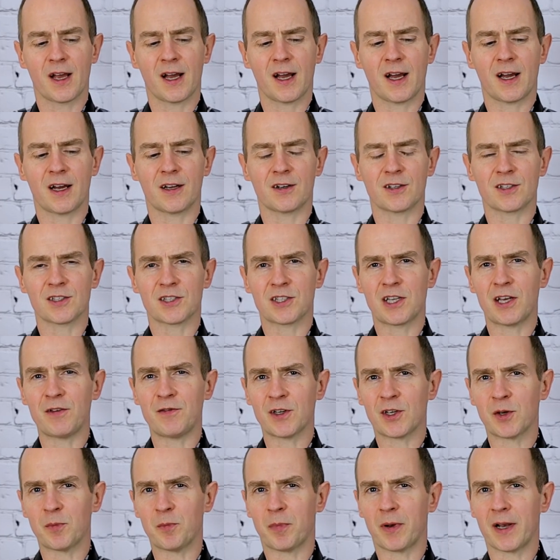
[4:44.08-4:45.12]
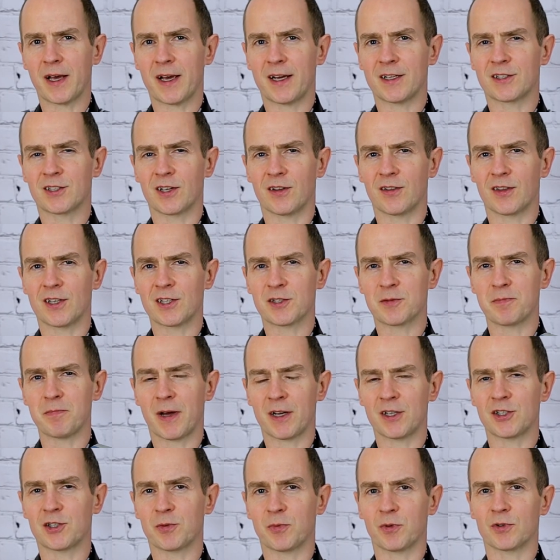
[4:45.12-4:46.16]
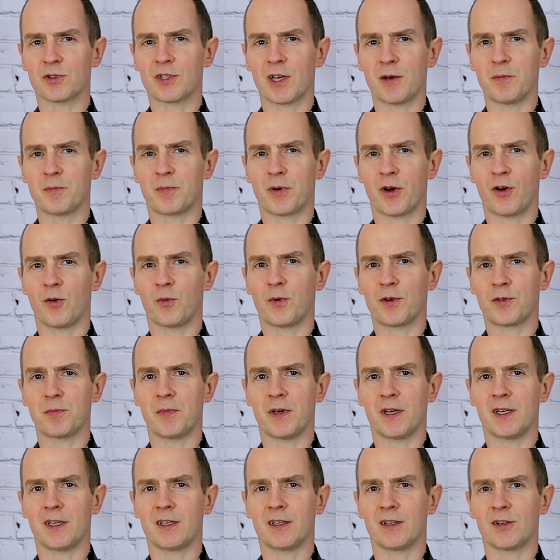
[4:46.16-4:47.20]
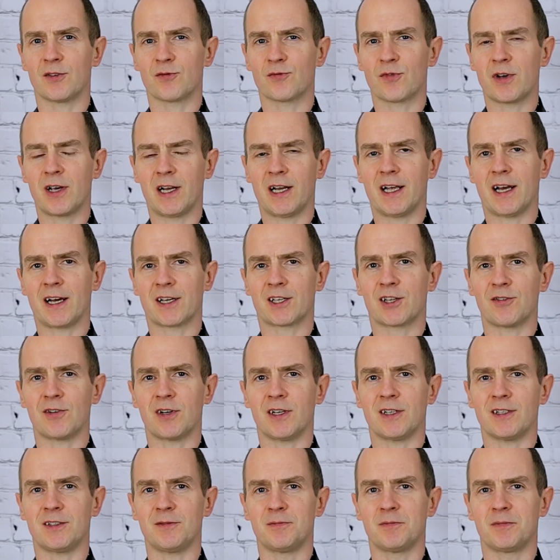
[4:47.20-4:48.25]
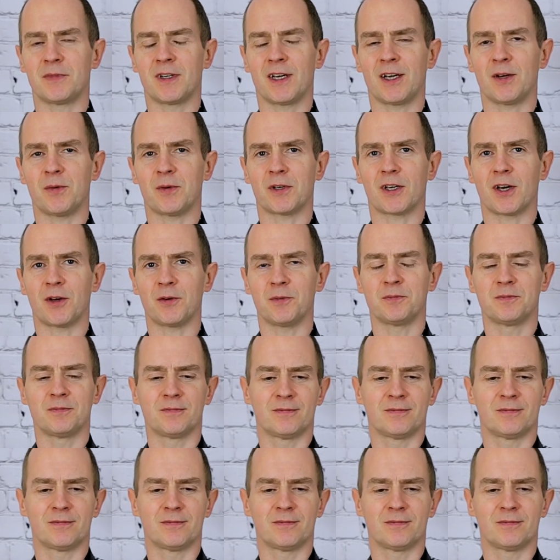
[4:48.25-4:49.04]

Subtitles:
And see if you can play it at this manageable tempo with me really accurately. Here we go.